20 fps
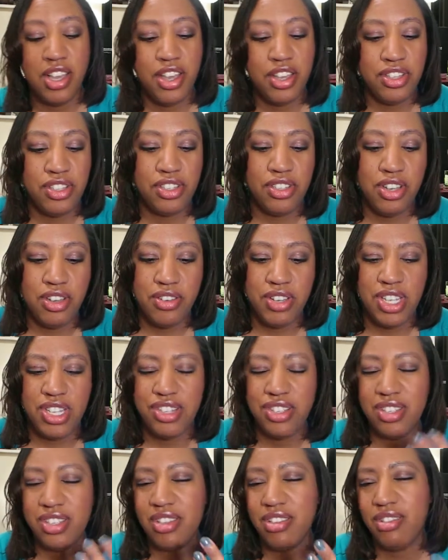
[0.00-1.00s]
So it's
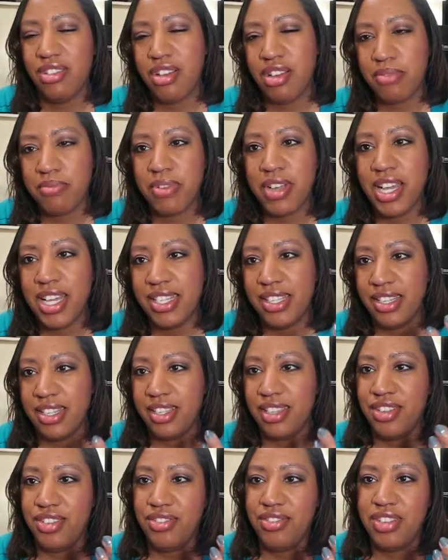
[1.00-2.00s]
just a long process
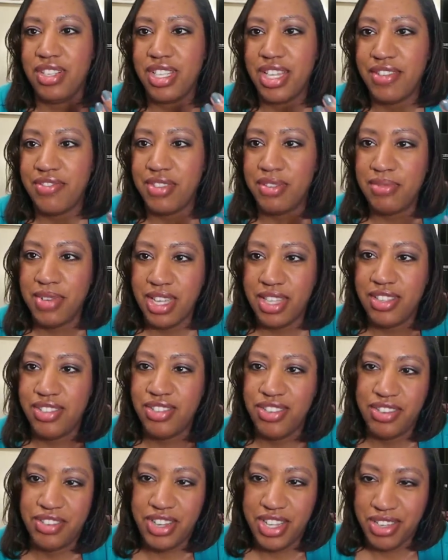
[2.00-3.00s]
because you just have to wait until
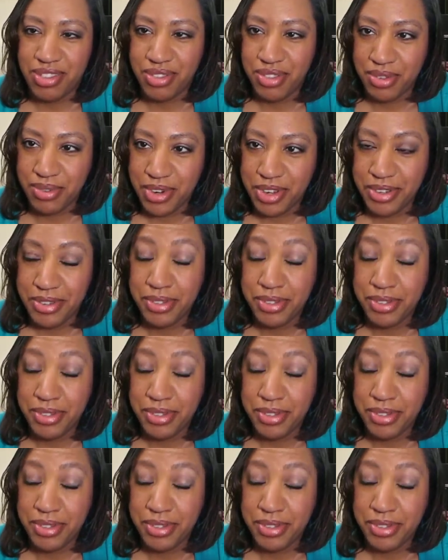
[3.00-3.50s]
your nails grow.